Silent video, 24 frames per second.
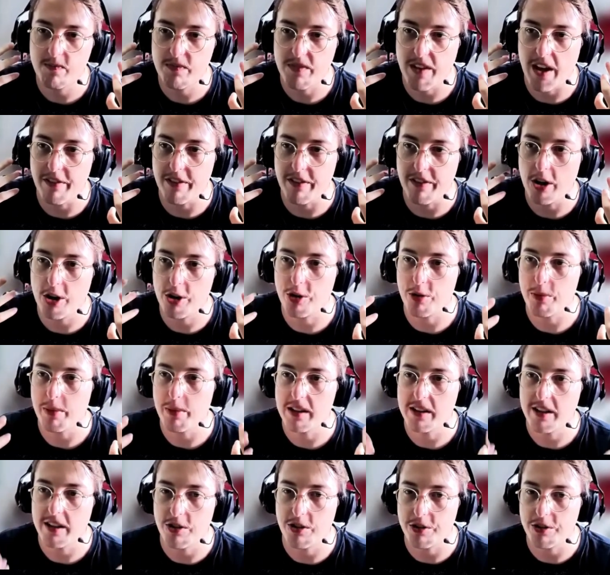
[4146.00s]
have an
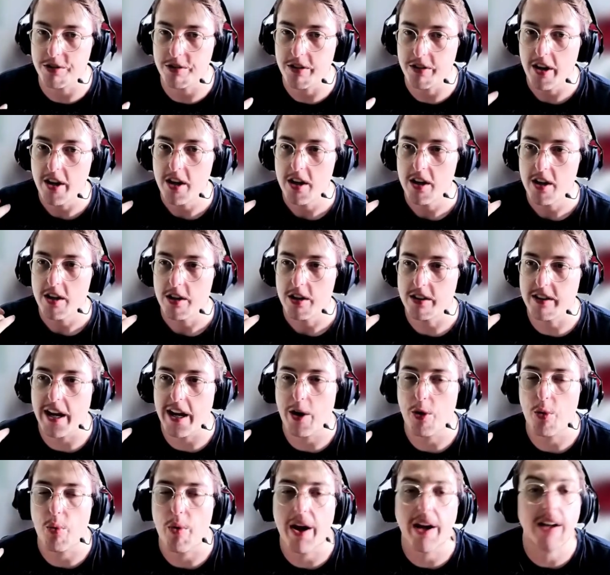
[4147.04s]
argument that you're
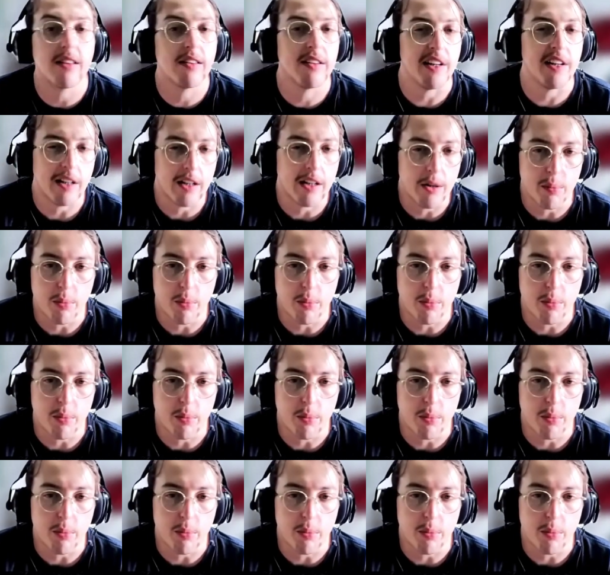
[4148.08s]
directing a